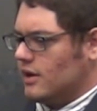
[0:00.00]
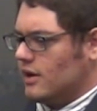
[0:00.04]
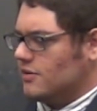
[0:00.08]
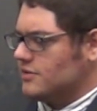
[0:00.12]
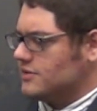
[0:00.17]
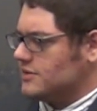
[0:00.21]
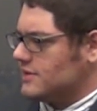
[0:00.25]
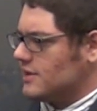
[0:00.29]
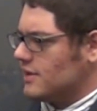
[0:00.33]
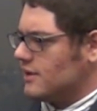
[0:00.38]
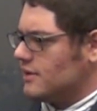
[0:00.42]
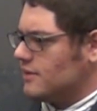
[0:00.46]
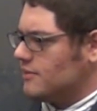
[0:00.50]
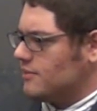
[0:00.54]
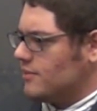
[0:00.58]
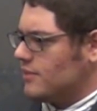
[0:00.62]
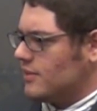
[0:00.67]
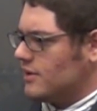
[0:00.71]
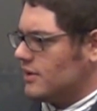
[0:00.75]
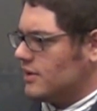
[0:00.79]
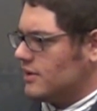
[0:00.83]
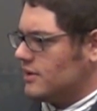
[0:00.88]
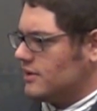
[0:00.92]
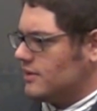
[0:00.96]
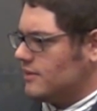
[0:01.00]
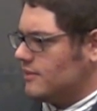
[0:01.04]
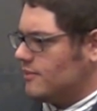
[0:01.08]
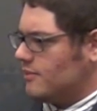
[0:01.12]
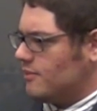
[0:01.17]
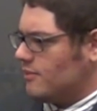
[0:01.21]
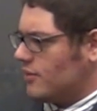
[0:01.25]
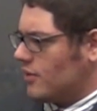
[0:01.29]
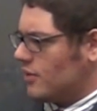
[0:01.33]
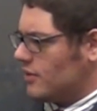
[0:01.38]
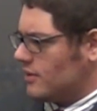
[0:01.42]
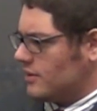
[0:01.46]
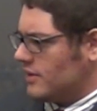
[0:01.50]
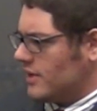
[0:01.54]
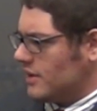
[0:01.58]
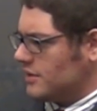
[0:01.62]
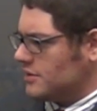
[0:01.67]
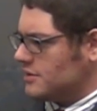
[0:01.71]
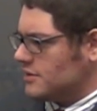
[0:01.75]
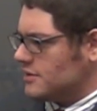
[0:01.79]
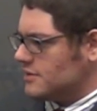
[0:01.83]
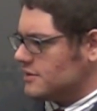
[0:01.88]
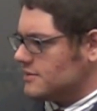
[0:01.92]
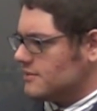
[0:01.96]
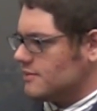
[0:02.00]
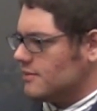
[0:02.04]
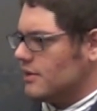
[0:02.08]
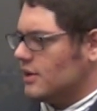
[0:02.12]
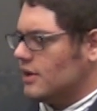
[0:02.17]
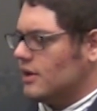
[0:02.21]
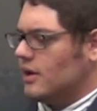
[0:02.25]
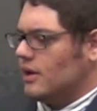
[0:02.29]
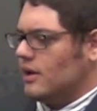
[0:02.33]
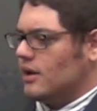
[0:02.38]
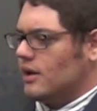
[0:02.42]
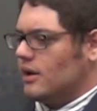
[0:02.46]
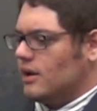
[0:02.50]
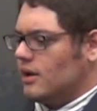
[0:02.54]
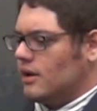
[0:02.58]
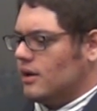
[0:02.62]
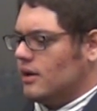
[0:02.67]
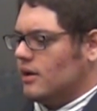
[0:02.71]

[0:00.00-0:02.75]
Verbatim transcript: outside uh, dangers. Mm-hmm.